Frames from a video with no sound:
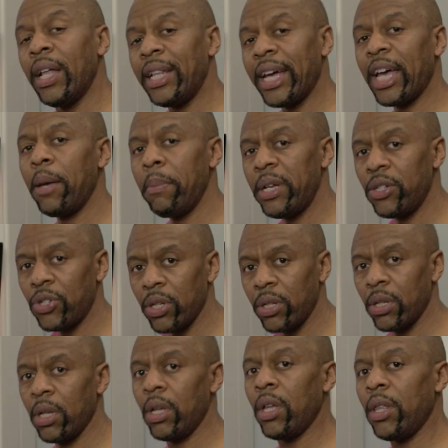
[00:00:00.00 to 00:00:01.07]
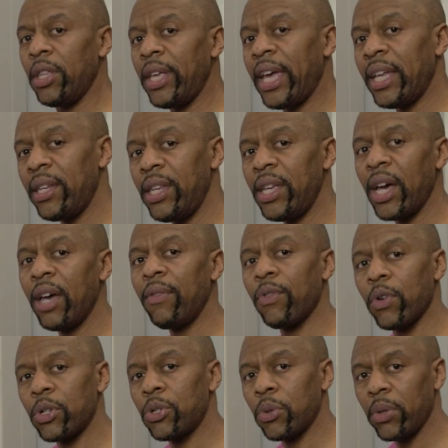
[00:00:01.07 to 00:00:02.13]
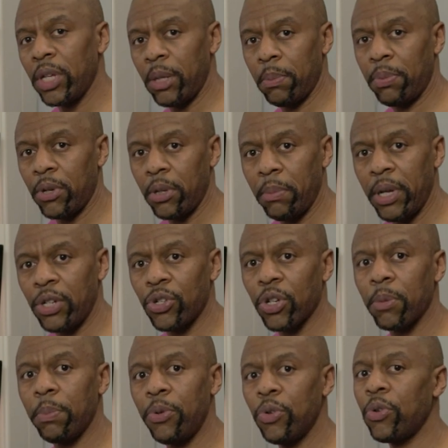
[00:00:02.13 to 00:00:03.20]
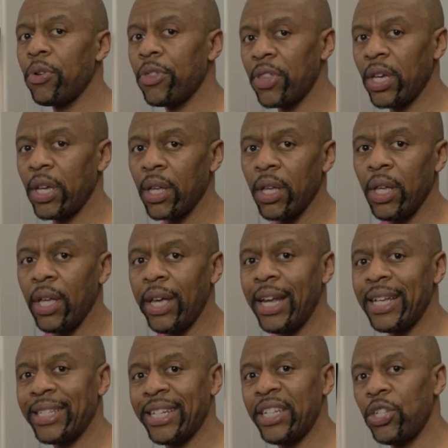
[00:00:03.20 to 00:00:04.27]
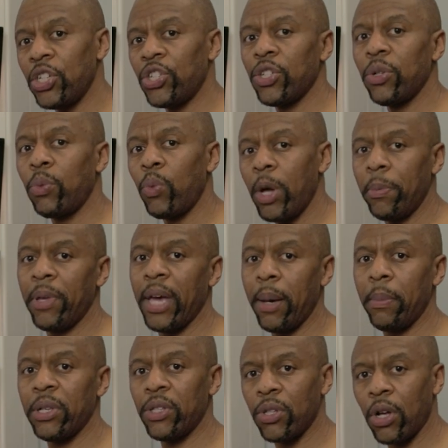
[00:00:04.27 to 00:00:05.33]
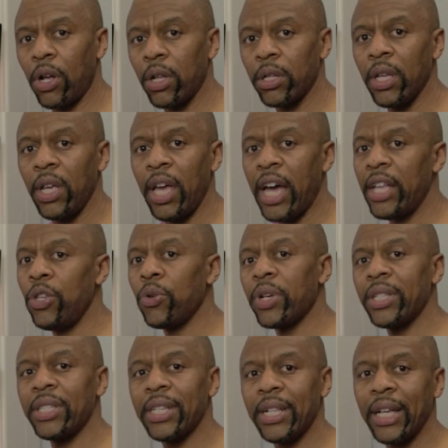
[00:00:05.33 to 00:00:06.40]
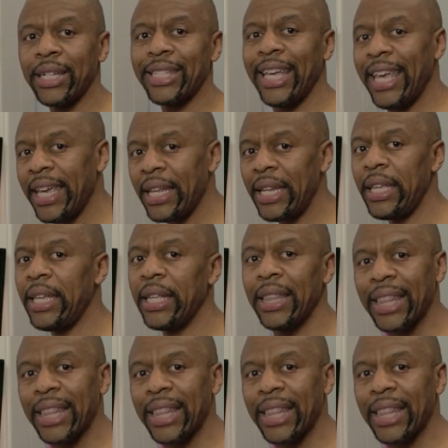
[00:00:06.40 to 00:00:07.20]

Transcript: Like I mentioned, the NDI virtual input makes your computer think it has an additional webcam installed, and you can select any